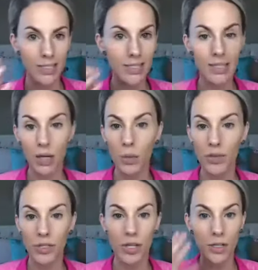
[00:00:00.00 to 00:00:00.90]
settle with
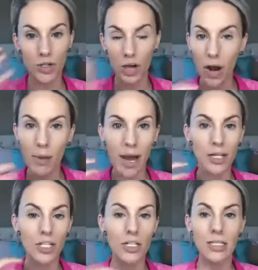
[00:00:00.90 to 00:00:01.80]
it in the dry
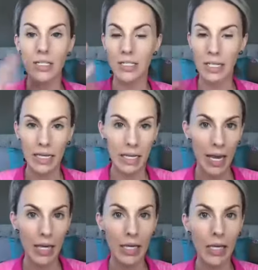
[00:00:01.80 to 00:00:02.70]
patches, it doesn't get
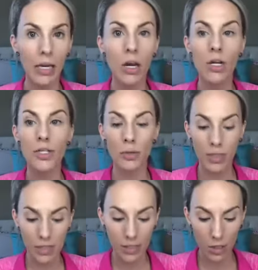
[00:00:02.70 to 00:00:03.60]
cakey. So
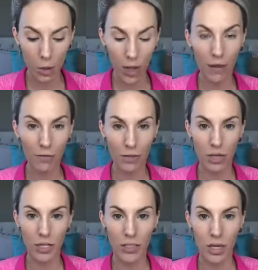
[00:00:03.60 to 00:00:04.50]
this is okay for dry
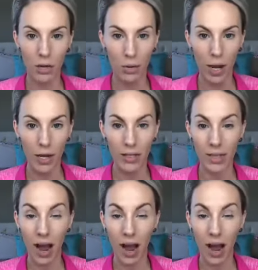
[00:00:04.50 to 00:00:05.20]
skin, okay?